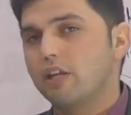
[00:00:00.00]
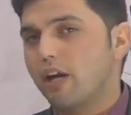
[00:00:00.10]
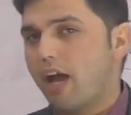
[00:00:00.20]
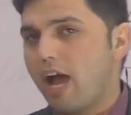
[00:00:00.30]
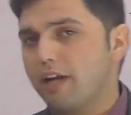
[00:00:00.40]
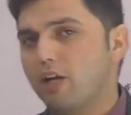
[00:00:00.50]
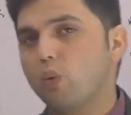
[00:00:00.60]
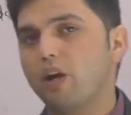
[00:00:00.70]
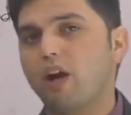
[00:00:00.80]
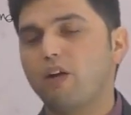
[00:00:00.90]
they're
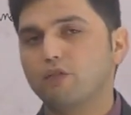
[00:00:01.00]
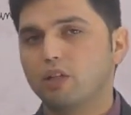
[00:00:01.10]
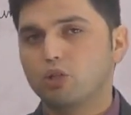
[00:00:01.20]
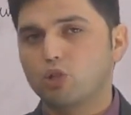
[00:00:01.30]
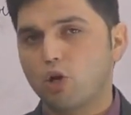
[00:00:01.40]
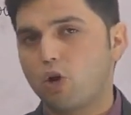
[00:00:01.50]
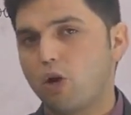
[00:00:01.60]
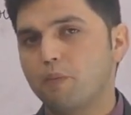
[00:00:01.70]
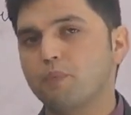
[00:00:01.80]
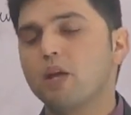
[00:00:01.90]
unaware of the
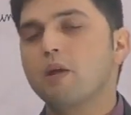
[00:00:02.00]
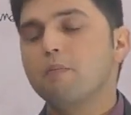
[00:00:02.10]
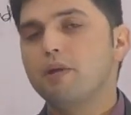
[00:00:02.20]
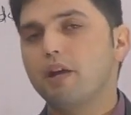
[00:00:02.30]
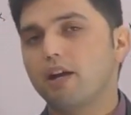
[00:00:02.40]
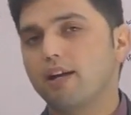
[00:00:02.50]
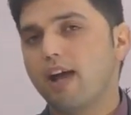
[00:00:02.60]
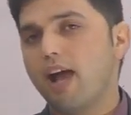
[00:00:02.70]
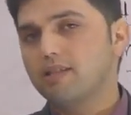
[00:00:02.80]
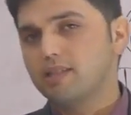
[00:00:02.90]
term pure
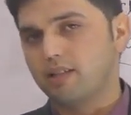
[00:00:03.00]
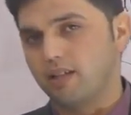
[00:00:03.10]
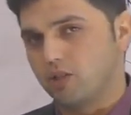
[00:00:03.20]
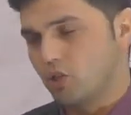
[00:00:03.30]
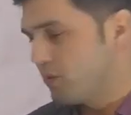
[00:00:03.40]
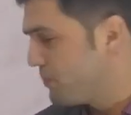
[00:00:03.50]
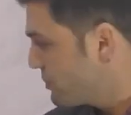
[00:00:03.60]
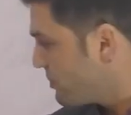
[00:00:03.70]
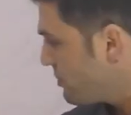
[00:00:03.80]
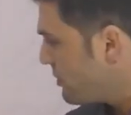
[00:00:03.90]
consonants.
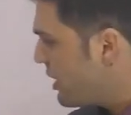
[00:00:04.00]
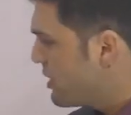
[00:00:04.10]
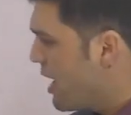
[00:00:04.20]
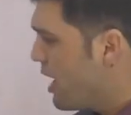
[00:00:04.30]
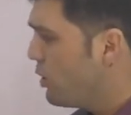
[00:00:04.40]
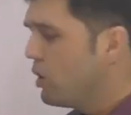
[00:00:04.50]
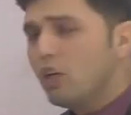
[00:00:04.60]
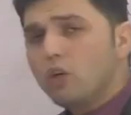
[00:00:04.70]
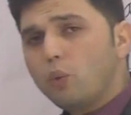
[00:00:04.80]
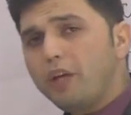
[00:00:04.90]
Now,
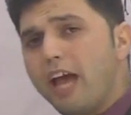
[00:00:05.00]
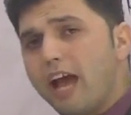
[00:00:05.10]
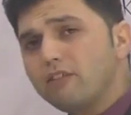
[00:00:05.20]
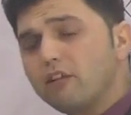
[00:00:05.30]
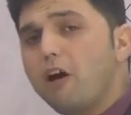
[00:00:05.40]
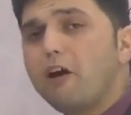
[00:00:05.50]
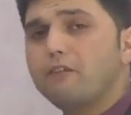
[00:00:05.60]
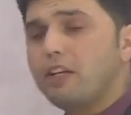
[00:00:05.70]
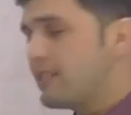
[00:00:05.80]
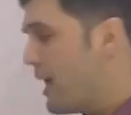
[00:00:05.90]
we have a lot
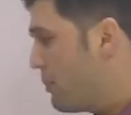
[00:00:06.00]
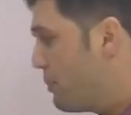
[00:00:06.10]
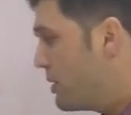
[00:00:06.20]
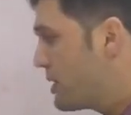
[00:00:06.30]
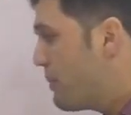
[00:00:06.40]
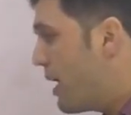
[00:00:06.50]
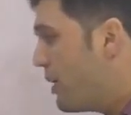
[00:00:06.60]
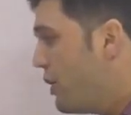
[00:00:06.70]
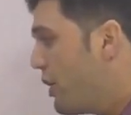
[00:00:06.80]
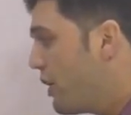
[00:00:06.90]
of examples, but
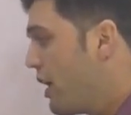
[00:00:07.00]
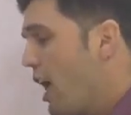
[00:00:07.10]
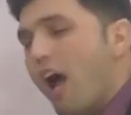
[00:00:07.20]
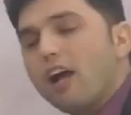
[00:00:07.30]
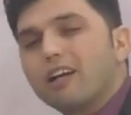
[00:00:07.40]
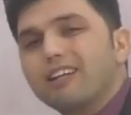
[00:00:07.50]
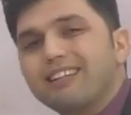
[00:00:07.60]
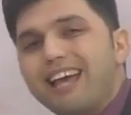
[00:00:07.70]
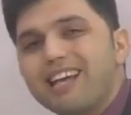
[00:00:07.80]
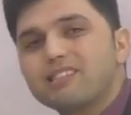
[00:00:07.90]
here I got a
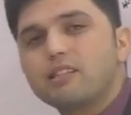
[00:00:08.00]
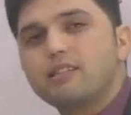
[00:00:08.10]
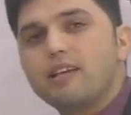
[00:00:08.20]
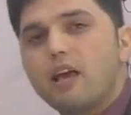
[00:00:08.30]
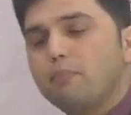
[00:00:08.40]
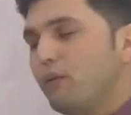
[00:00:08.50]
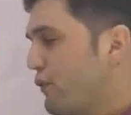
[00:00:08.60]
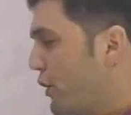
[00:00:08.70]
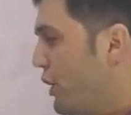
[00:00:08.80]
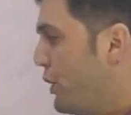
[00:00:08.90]
last example
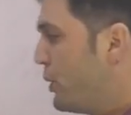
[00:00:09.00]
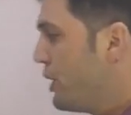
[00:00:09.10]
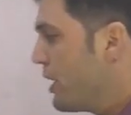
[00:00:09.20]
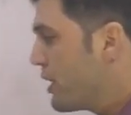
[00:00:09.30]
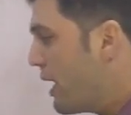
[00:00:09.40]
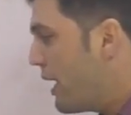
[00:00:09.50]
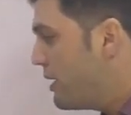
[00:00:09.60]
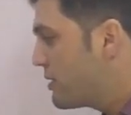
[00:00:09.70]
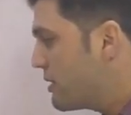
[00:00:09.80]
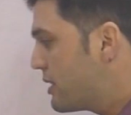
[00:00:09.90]
for you, that
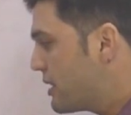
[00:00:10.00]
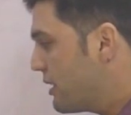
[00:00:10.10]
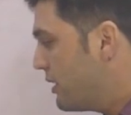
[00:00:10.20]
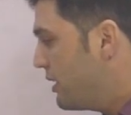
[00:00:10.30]
is t